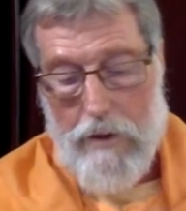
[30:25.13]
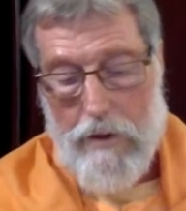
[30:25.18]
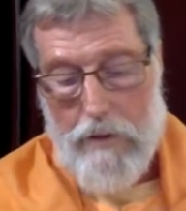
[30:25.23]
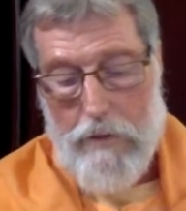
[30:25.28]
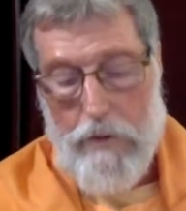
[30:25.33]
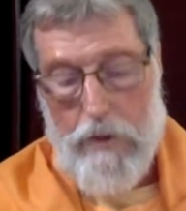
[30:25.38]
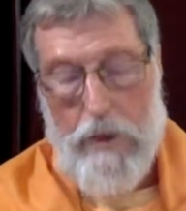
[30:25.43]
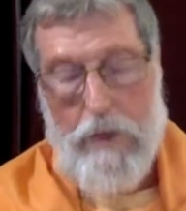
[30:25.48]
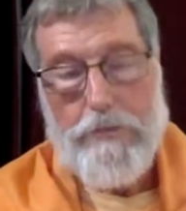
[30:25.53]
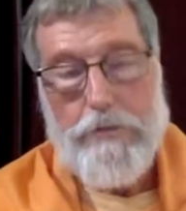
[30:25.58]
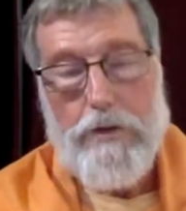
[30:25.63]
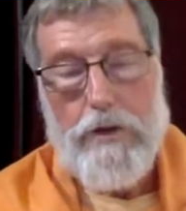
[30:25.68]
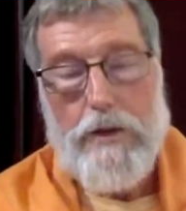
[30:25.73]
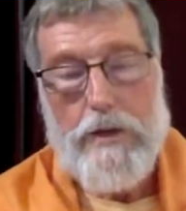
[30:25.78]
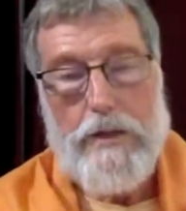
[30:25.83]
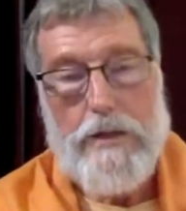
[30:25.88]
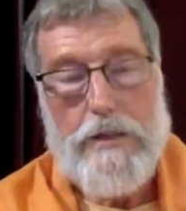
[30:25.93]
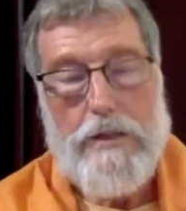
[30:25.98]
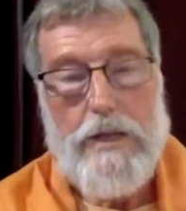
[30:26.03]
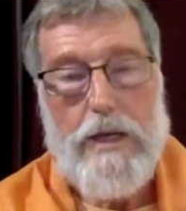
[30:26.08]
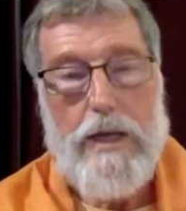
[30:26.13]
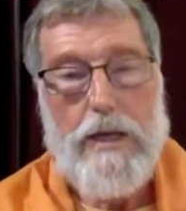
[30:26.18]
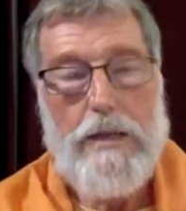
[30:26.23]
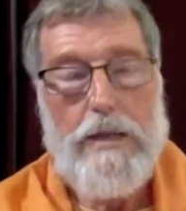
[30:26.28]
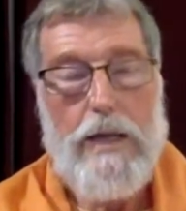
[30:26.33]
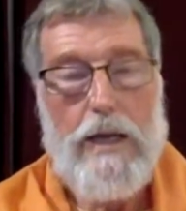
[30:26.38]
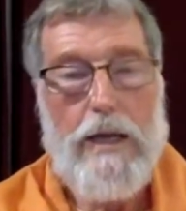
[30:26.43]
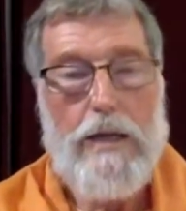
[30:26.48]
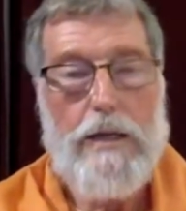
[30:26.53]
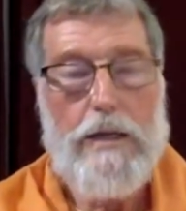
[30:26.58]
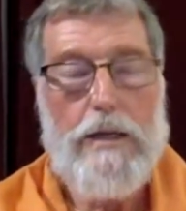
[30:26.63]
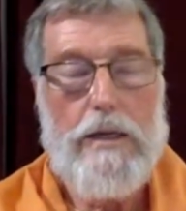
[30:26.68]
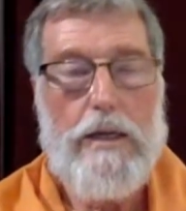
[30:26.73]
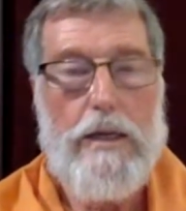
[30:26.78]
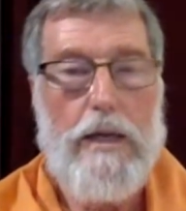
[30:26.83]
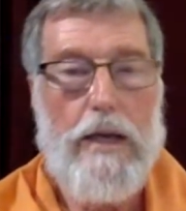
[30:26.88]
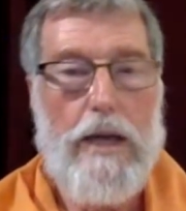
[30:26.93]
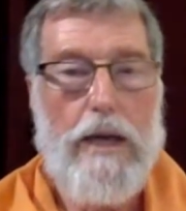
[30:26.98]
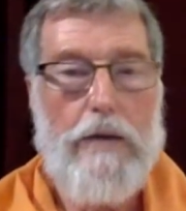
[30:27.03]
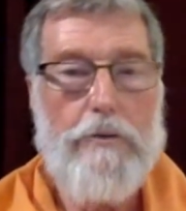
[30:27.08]
We have to understand that
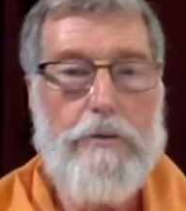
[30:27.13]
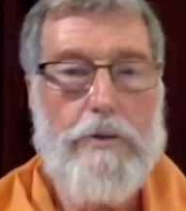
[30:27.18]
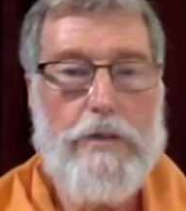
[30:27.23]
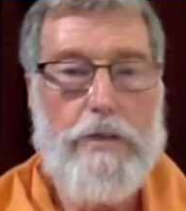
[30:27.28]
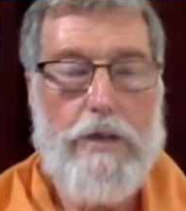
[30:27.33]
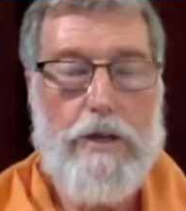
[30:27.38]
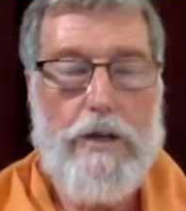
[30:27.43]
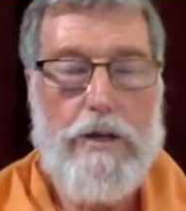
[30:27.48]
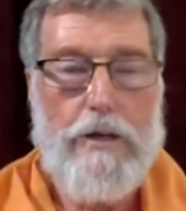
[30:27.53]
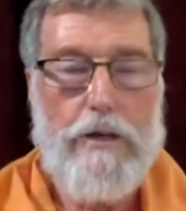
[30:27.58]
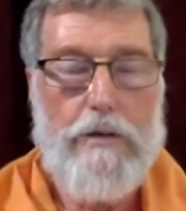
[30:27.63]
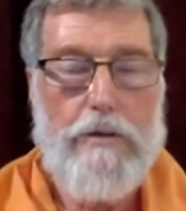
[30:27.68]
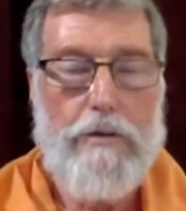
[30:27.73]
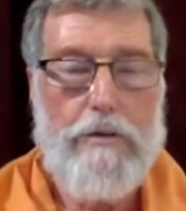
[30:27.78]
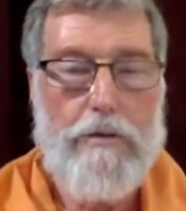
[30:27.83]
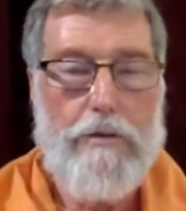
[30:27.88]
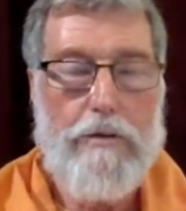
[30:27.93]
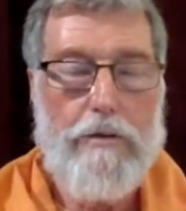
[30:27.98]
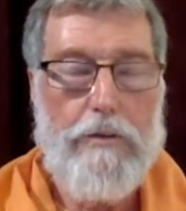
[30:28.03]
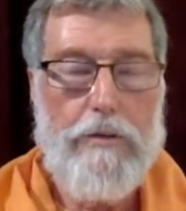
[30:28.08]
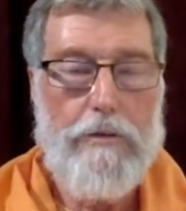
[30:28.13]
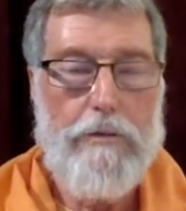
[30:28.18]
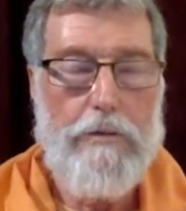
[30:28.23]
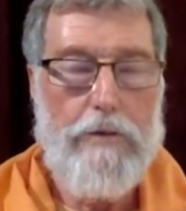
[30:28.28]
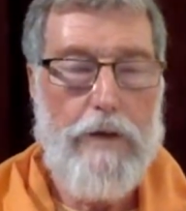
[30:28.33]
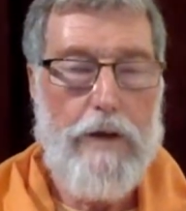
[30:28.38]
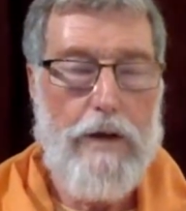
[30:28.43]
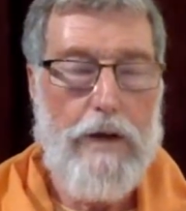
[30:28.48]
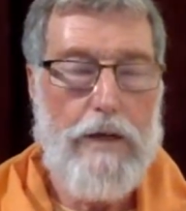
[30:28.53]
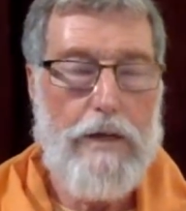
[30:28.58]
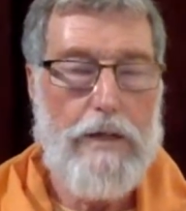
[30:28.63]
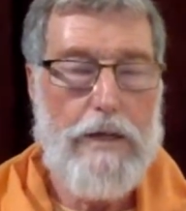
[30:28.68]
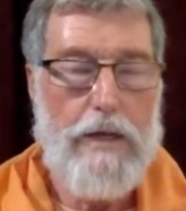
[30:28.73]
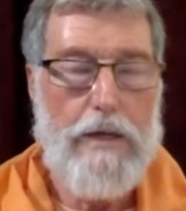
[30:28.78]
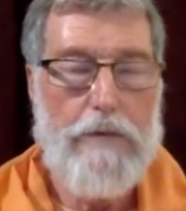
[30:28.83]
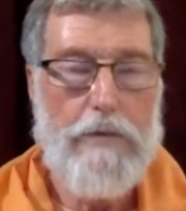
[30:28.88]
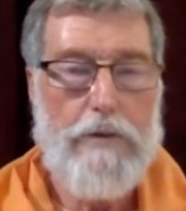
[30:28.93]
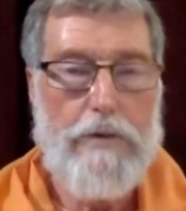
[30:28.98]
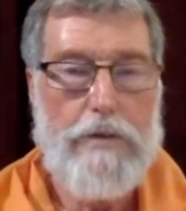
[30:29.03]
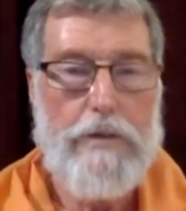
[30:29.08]
life is on the various
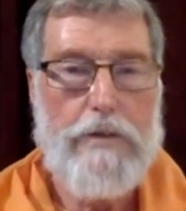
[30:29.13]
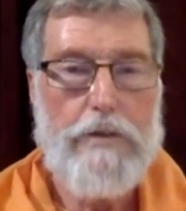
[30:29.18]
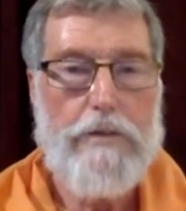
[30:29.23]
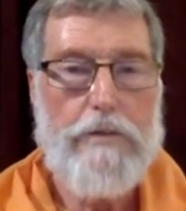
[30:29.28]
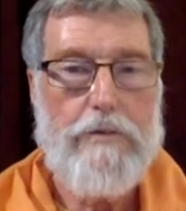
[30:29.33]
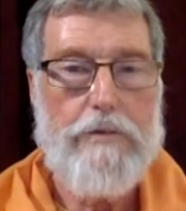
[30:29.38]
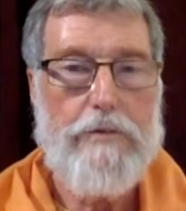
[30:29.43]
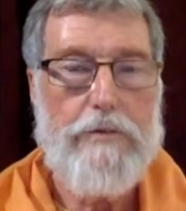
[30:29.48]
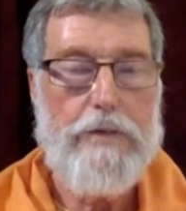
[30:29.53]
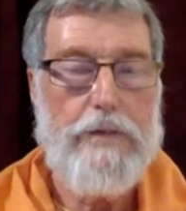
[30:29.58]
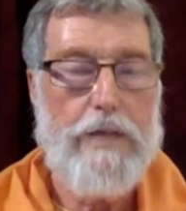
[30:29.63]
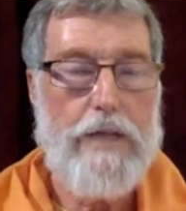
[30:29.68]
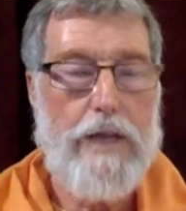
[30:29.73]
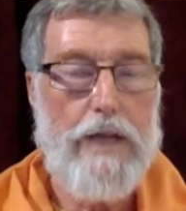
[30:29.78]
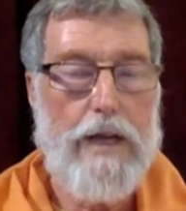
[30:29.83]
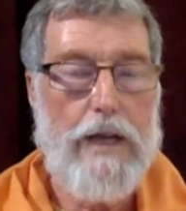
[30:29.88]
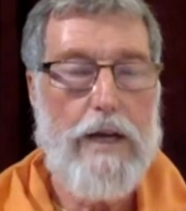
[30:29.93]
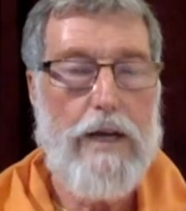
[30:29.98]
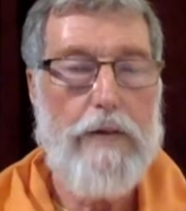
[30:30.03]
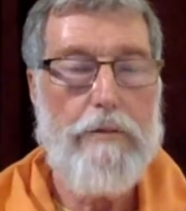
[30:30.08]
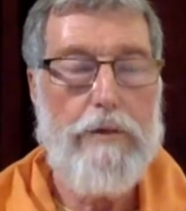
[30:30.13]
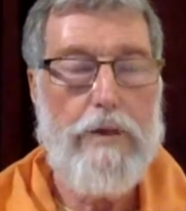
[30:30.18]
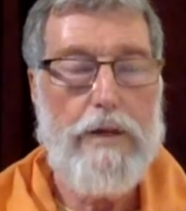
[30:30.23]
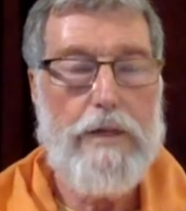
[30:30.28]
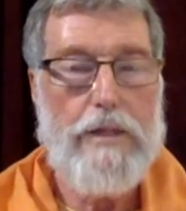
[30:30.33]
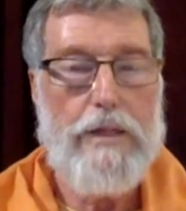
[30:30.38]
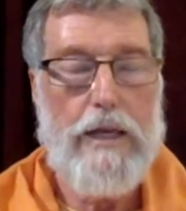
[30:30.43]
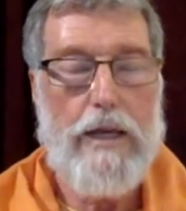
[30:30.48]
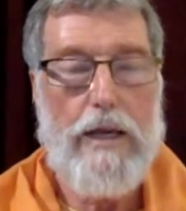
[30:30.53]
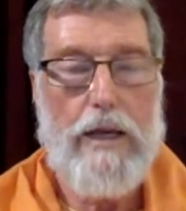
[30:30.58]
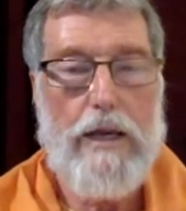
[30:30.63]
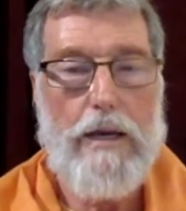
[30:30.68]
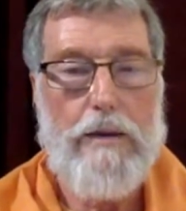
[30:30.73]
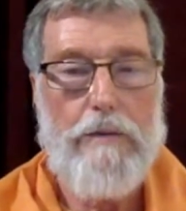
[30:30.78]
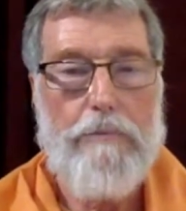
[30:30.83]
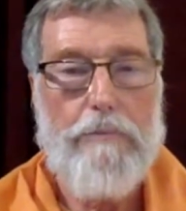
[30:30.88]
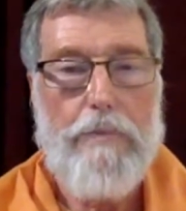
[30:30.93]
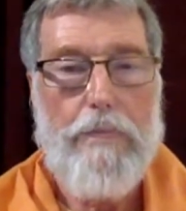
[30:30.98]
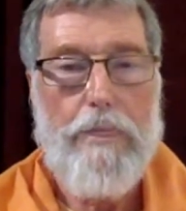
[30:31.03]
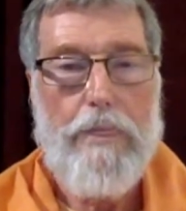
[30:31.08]
levels. Physical level is there,
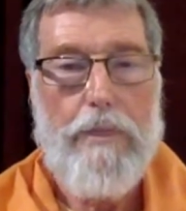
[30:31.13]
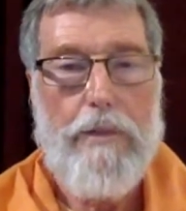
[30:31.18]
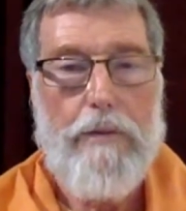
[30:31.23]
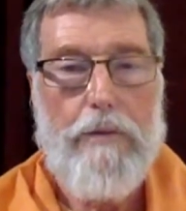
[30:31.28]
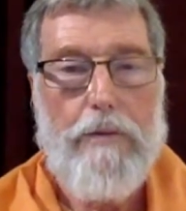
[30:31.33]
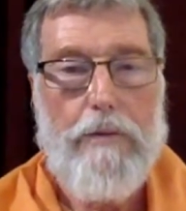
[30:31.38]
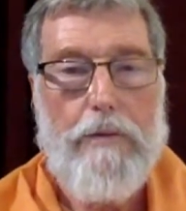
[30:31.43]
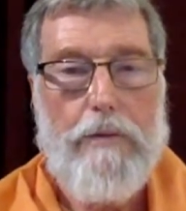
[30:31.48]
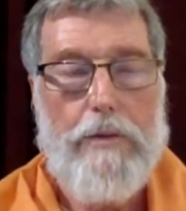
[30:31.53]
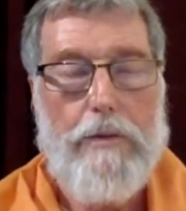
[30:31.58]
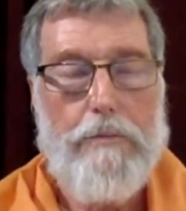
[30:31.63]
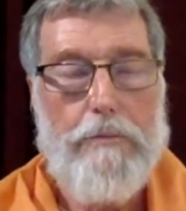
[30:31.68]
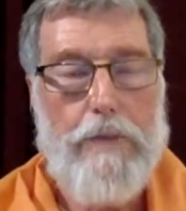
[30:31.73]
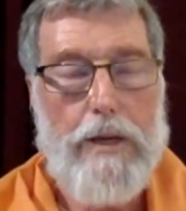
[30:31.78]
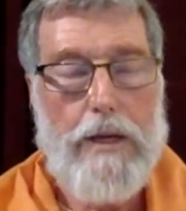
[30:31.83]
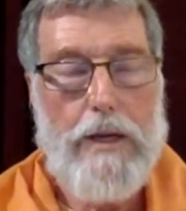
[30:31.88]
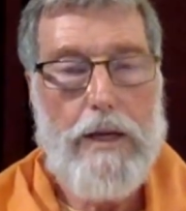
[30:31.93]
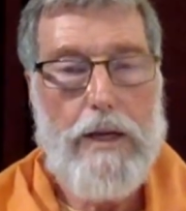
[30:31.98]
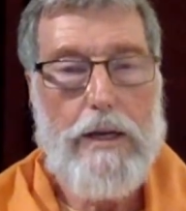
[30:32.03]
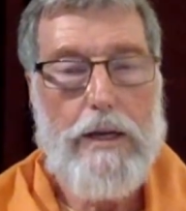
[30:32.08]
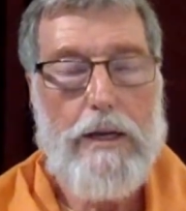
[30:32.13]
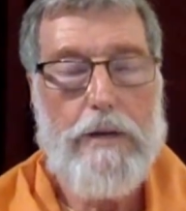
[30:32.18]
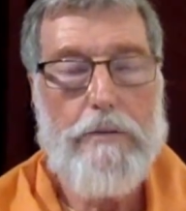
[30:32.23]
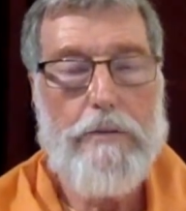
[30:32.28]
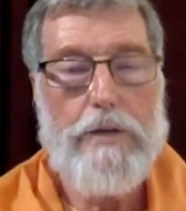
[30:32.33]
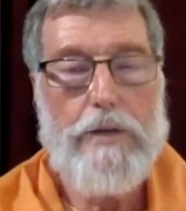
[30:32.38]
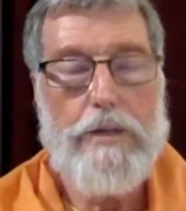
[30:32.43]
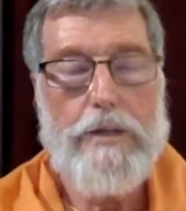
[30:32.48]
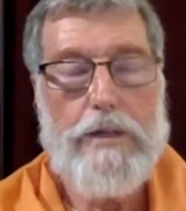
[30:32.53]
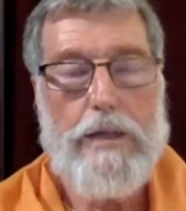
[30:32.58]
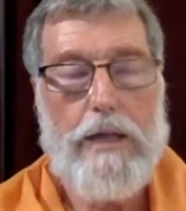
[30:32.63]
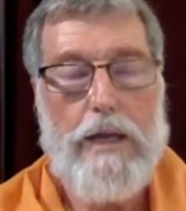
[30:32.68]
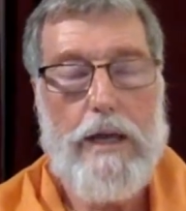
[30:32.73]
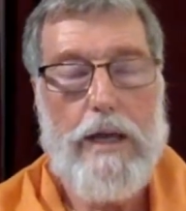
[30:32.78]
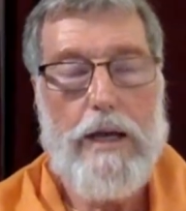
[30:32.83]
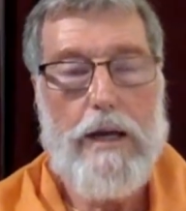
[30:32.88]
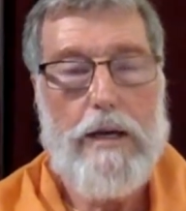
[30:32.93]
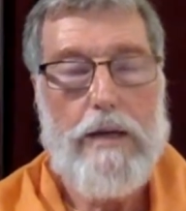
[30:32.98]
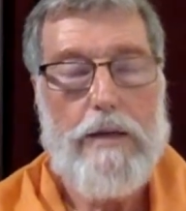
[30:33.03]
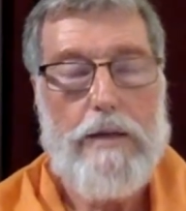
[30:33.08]
the mental level is
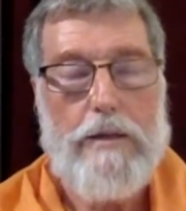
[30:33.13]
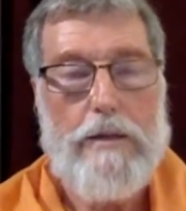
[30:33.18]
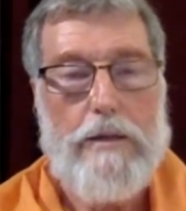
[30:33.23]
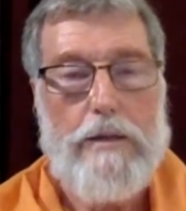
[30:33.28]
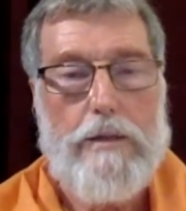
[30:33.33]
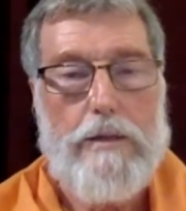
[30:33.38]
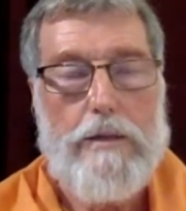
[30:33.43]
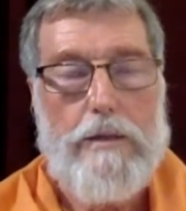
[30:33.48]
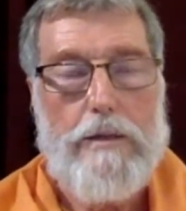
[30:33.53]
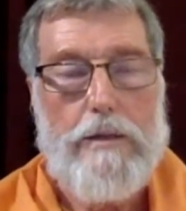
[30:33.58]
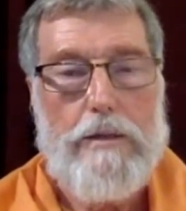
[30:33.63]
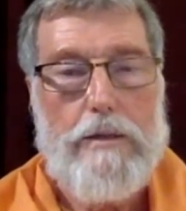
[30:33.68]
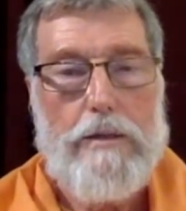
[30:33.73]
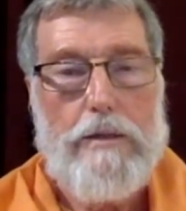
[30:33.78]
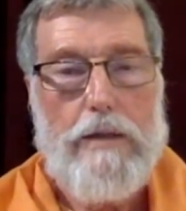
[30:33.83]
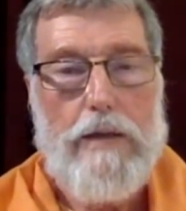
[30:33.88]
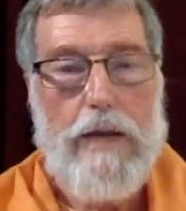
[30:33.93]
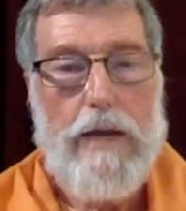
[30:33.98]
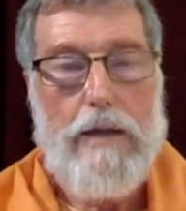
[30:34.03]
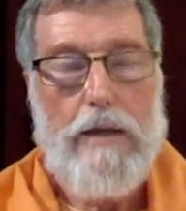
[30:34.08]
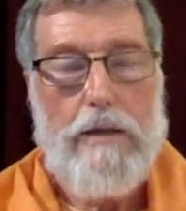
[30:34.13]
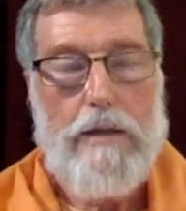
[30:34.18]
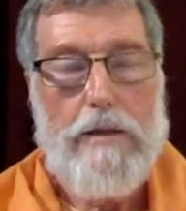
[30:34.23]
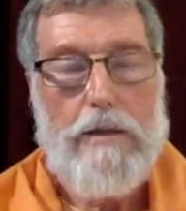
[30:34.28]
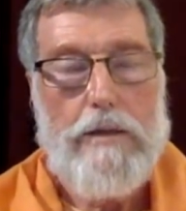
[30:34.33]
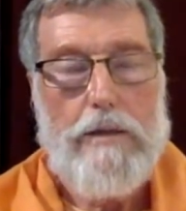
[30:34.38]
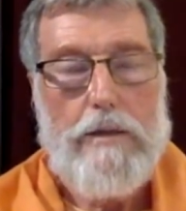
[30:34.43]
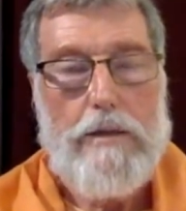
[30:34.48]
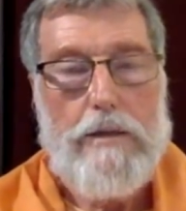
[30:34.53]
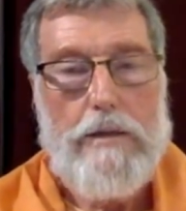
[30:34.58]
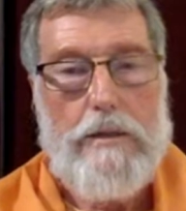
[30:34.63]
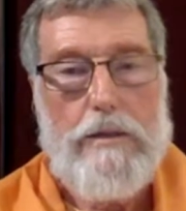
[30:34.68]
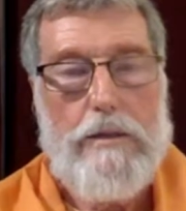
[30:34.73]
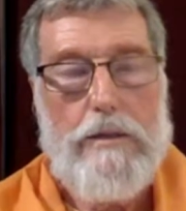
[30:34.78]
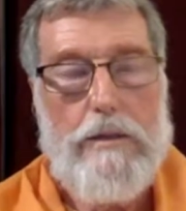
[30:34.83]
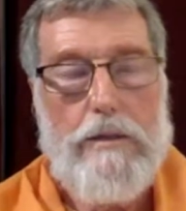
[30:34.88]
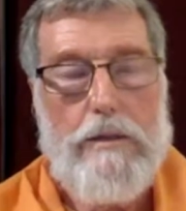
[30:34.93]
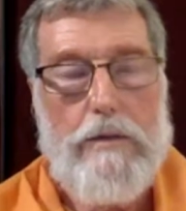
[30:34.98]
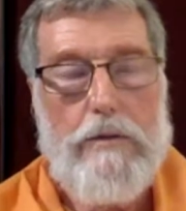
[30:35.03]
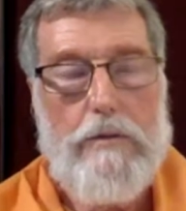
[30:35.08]
there, and
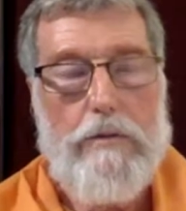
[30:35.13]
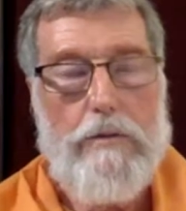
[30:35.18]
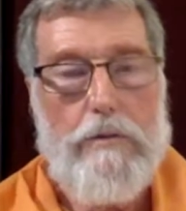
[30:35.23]
the